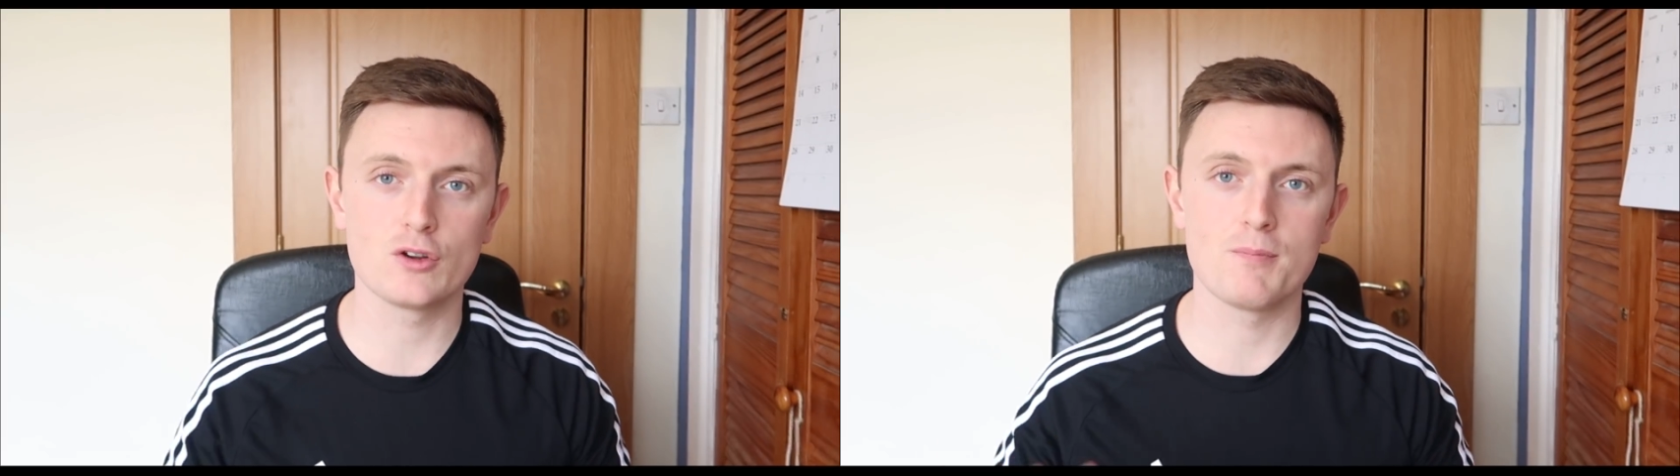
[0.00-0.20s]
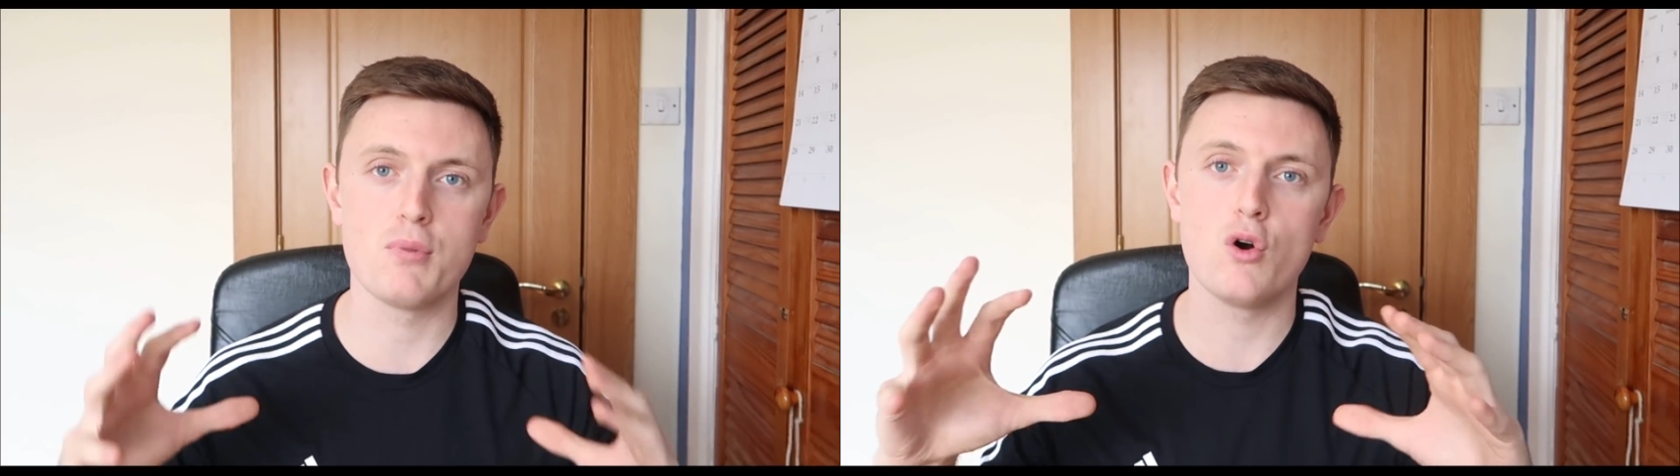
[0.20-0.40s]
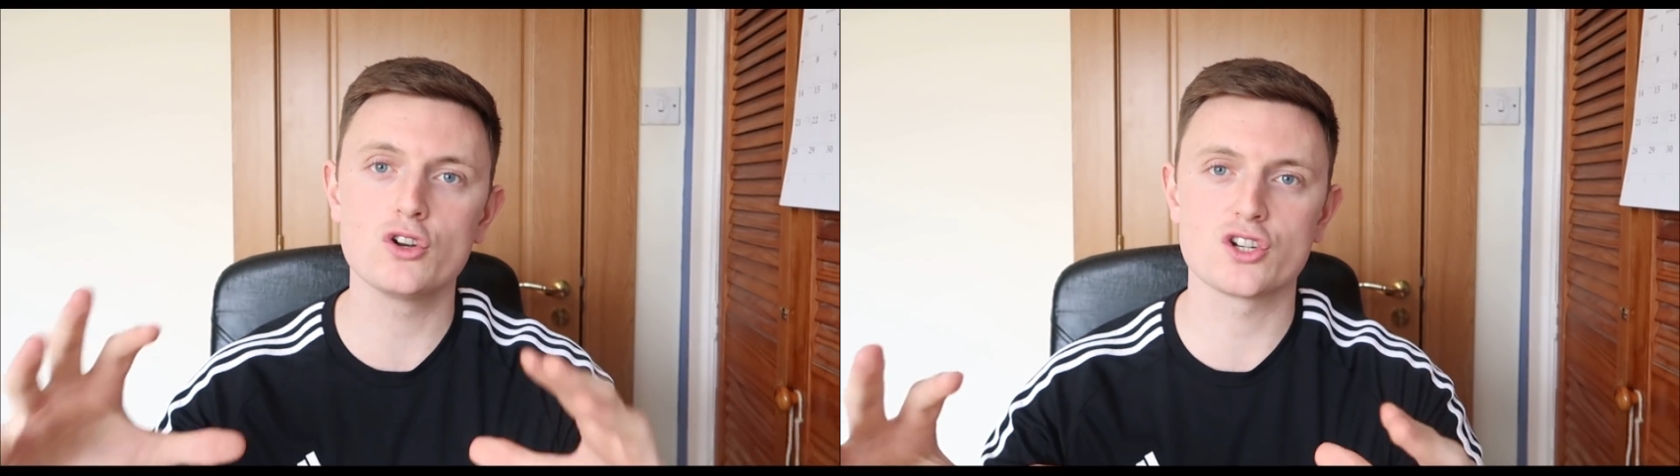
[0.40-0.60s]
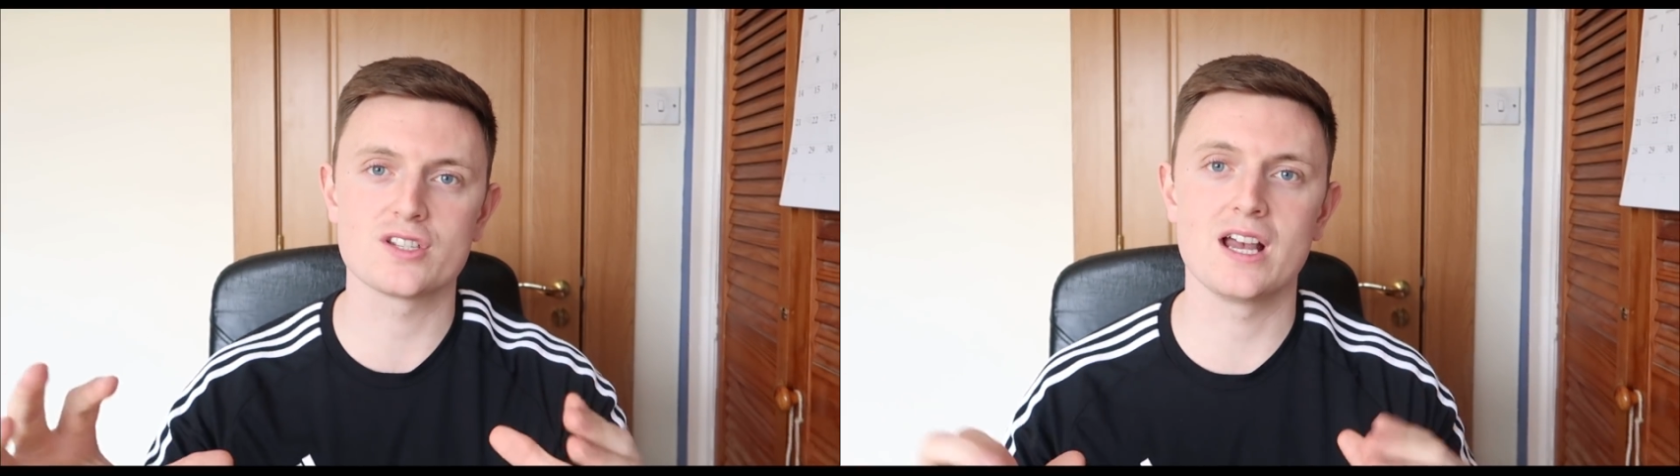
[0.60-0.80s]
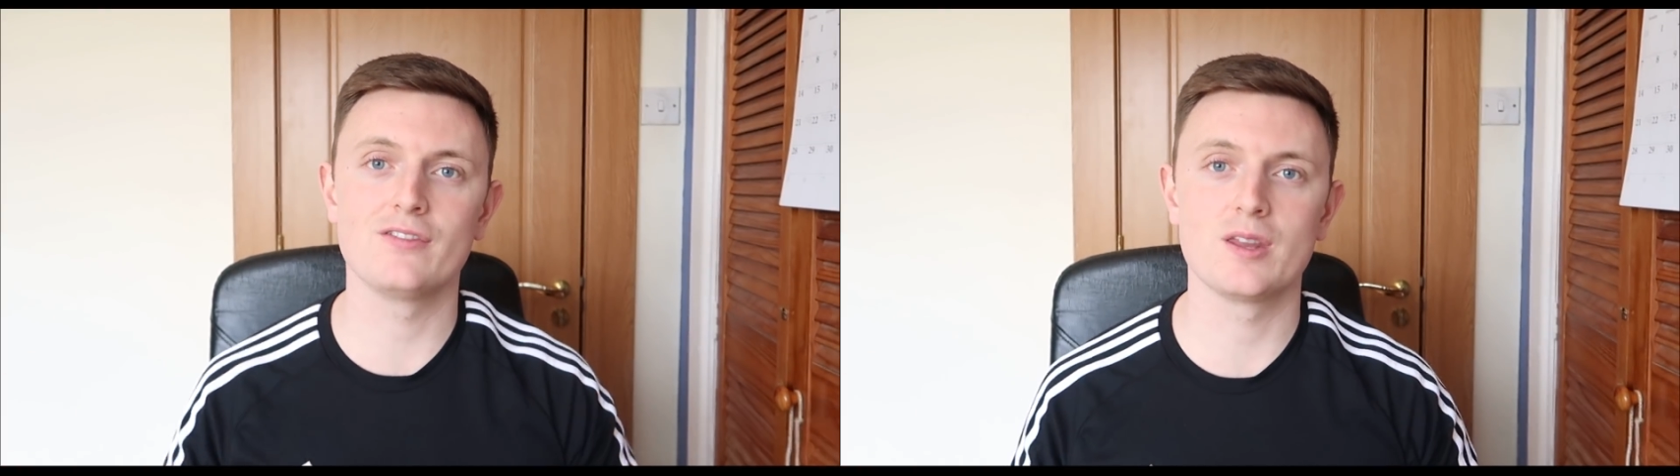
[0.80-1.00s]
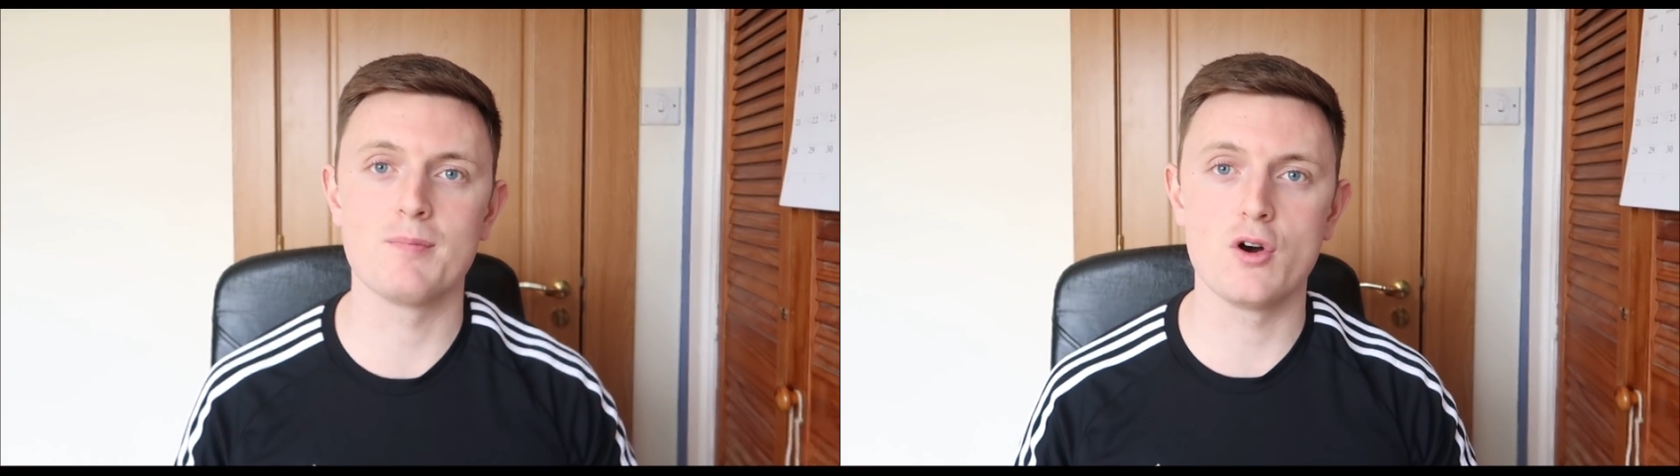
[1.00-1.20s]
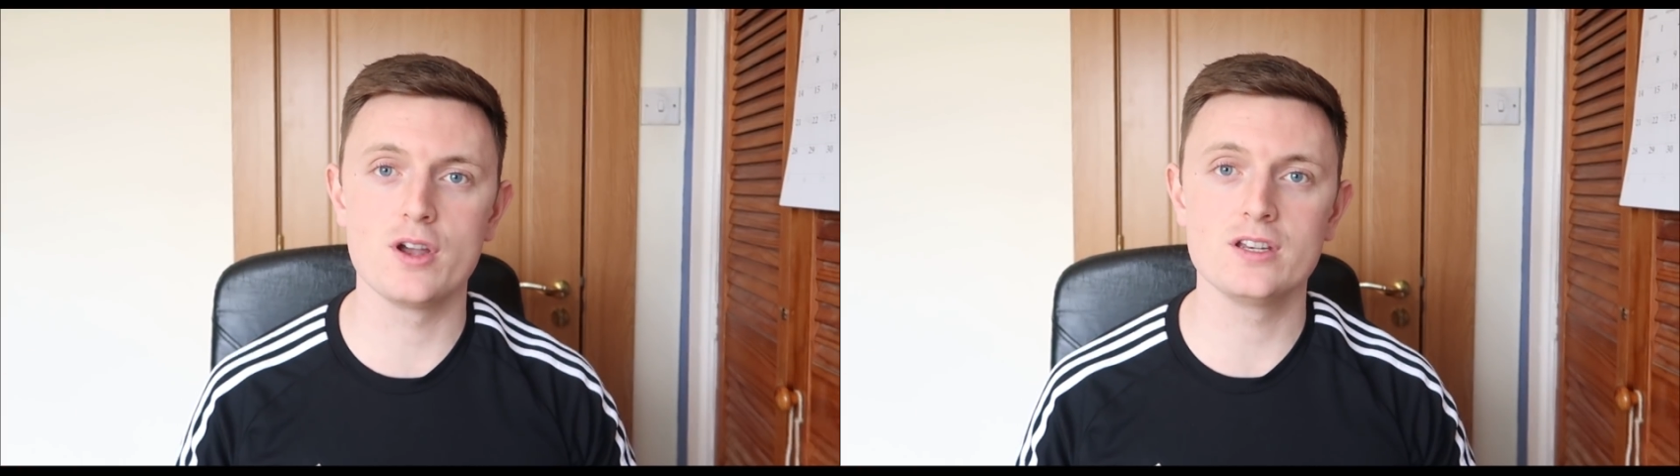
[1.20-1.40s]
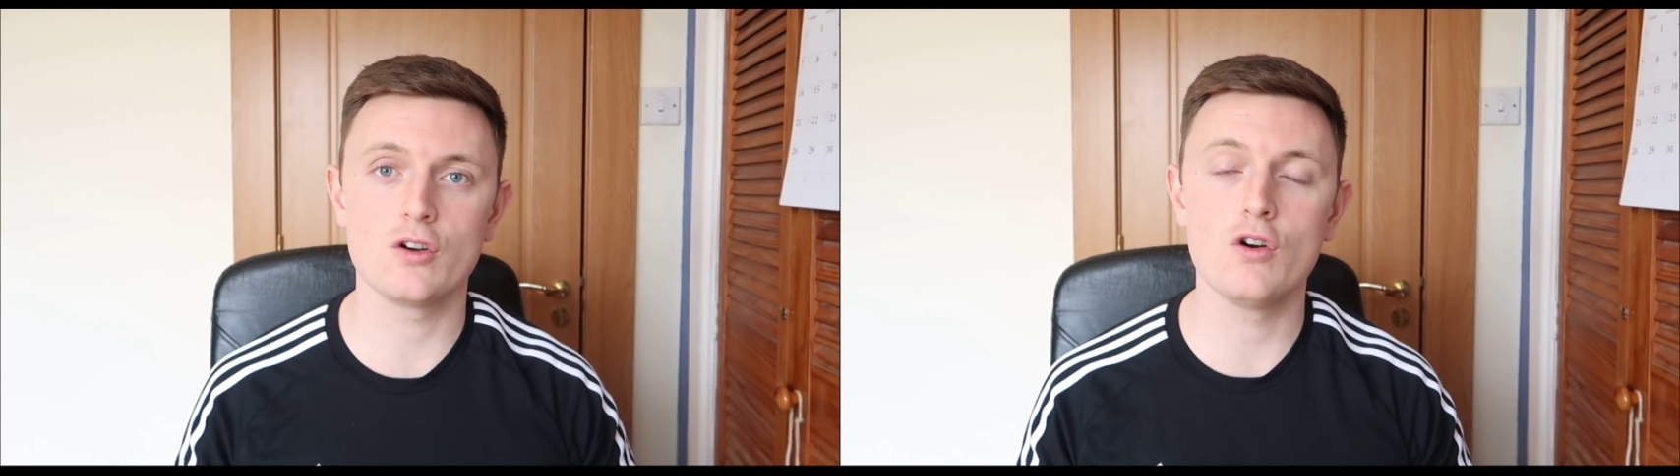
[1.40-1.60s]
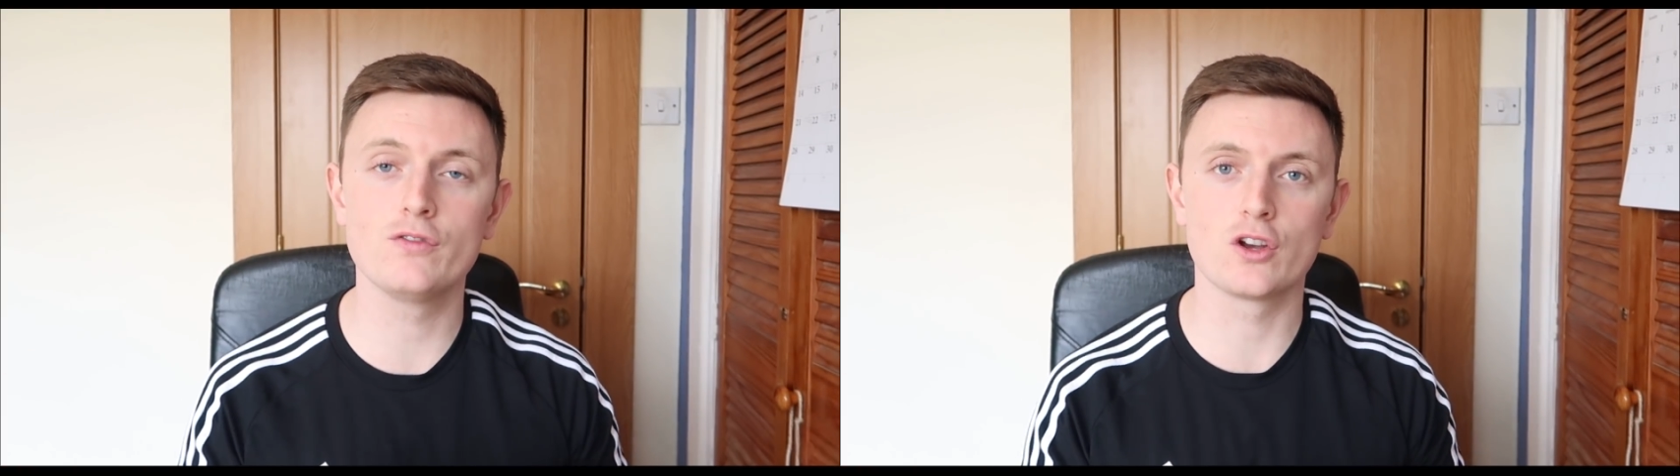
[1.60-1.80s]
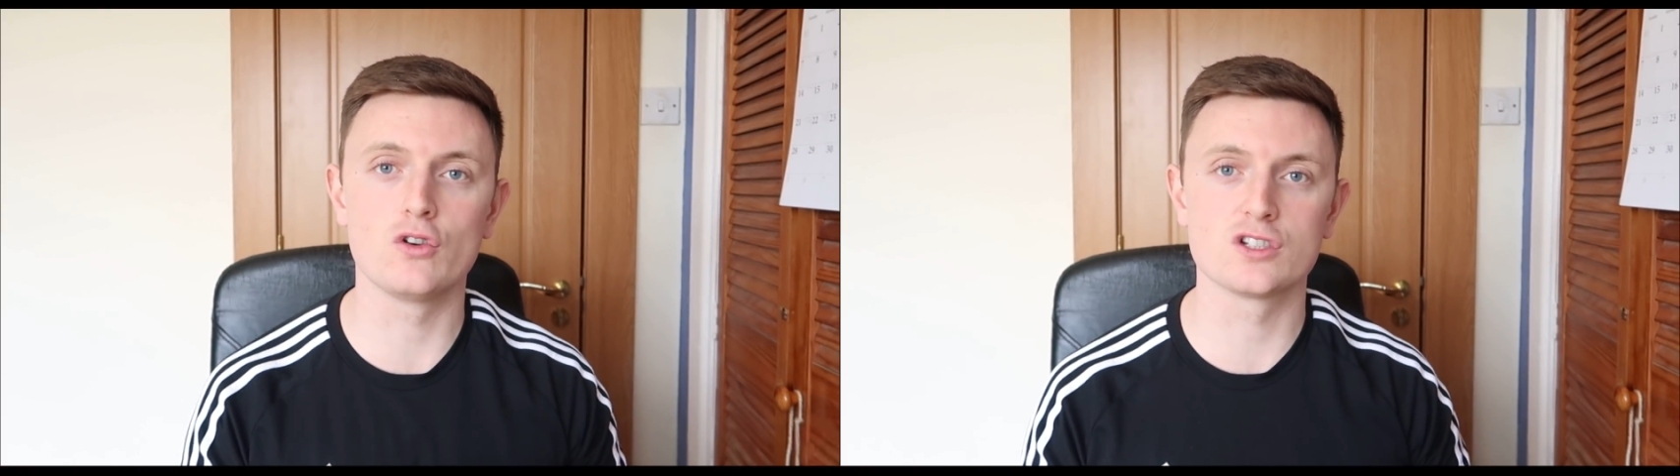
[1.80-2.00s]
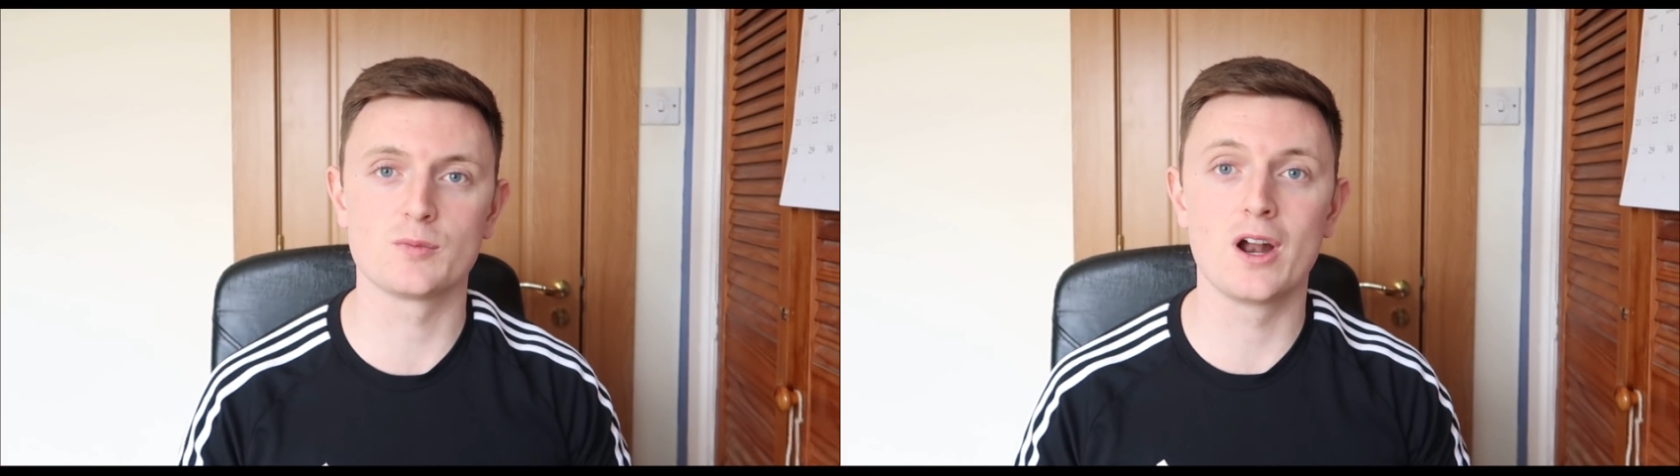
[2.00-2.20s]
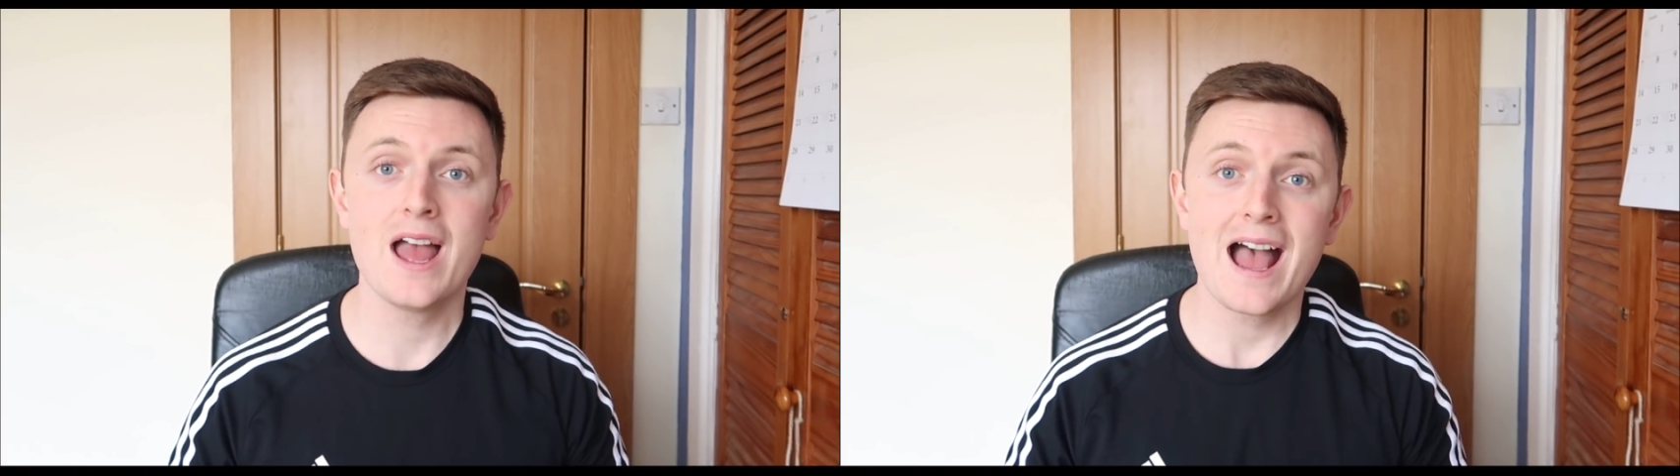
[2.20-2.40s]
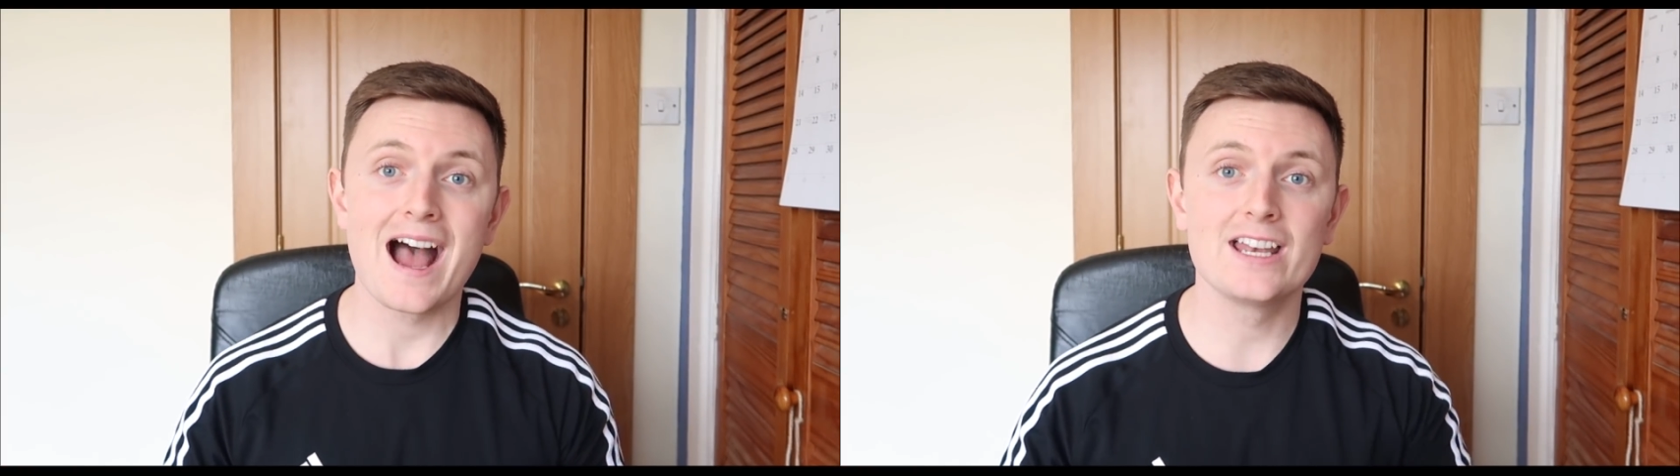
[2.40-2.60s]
You can put yourself in the mind of the customer,